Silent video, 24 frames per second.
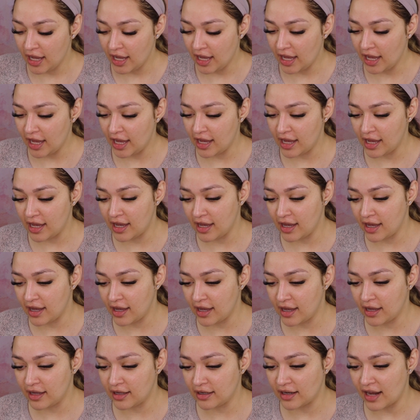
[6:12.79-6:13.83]

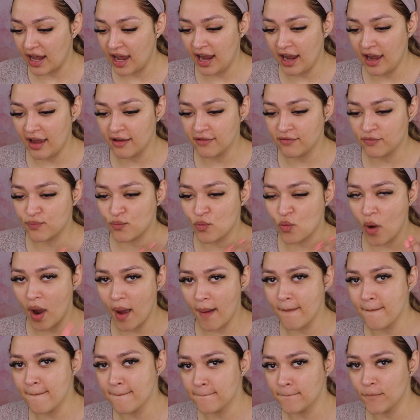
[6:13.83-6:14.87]
And I have
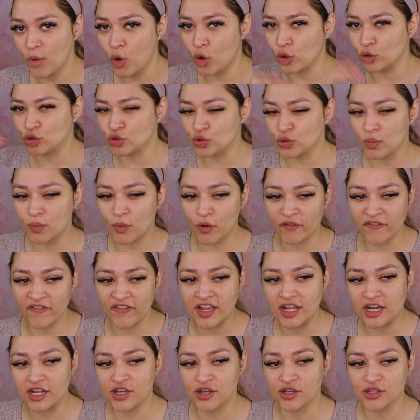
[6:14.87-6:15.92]
1 or 2 more
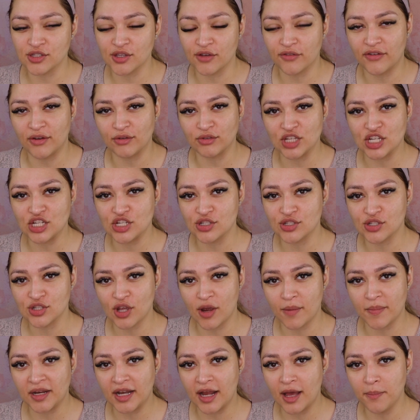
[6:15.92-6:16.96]
videos of foundations
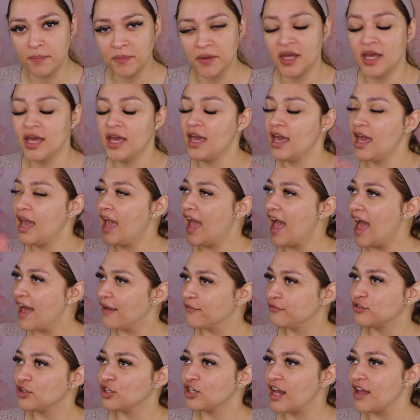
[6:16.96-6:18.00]
coming up.
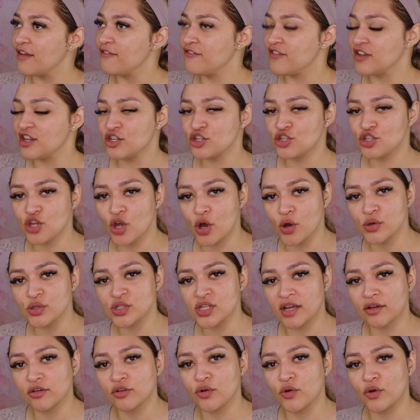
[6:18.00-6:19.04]
After I finish those,
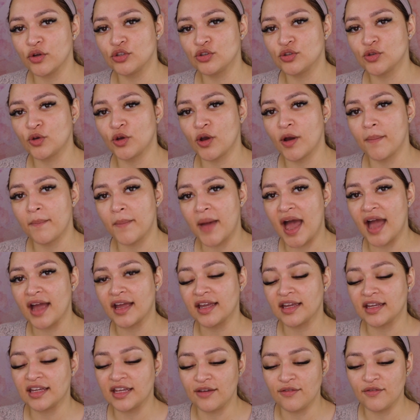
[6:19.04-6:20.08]
I'm going to come back
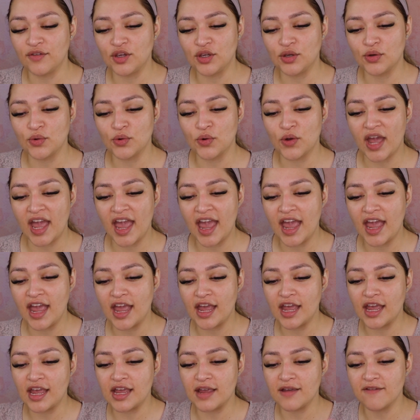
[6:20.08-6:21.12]
and give you
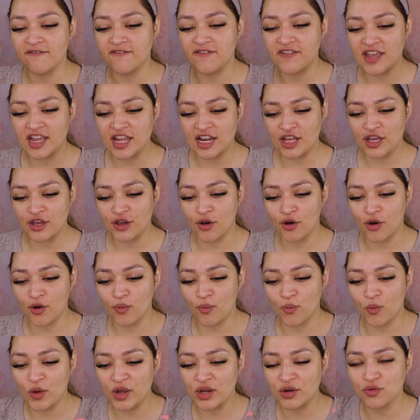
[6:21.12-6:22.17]
a
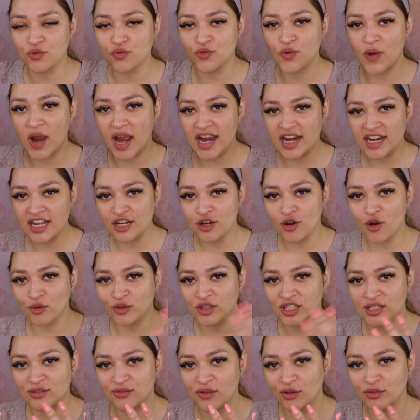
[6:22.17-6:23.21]
video with rating all
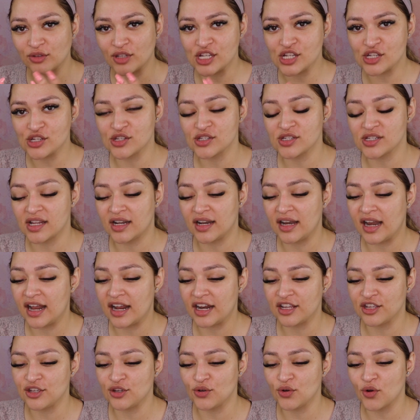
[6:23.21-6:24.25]
these foundations and
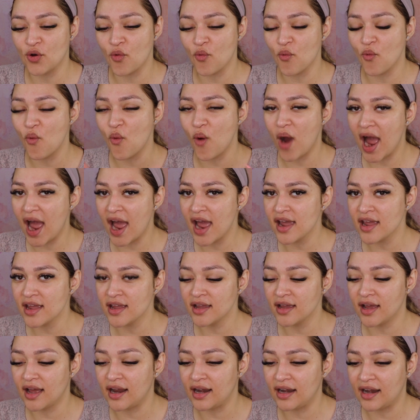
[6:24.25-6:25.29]
letting you know
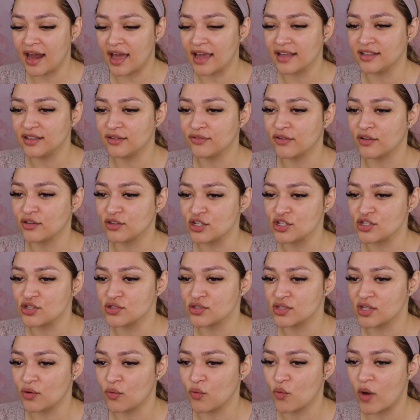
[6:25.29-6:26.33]
why I like these
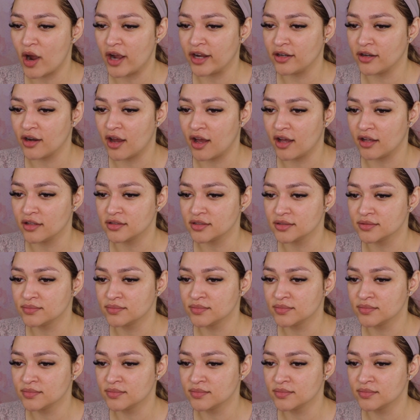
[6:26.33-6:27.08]
foundations and why not.